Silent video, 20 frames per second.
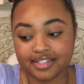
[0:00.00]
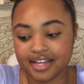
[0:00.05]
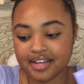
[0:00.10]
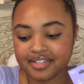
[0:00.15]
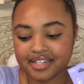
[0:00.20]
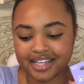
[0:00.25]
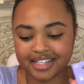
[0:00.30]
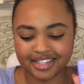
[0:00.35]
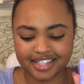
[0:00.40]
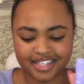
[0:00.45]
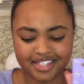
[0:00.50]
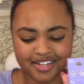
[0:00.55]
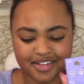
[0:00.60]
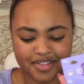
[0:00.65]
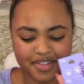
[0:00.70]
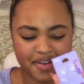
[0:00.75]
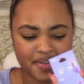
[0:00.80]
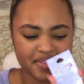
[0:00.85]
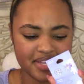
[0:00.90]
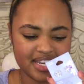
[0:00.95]
So I was like, these are
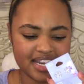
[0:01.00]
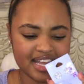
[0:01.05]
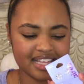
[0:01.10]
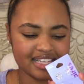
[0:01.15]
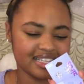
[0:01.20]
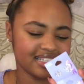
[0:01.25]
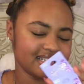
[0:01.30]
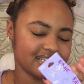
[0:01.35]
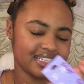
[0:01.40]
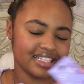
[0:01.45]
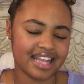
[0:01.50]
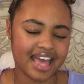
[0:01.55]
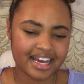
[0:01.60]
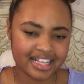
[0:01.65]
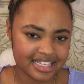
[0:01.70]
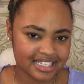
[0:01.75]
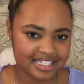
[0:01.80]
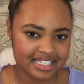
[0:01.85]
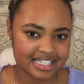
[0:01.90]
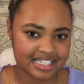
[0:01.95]
the only ne
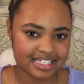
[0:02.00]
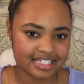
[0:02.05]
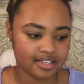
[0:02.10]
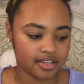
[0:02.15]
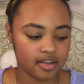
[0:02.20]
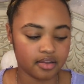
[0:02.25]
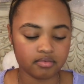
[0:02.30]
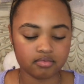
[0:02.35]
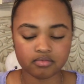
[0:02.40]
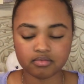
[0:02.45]
necklaces.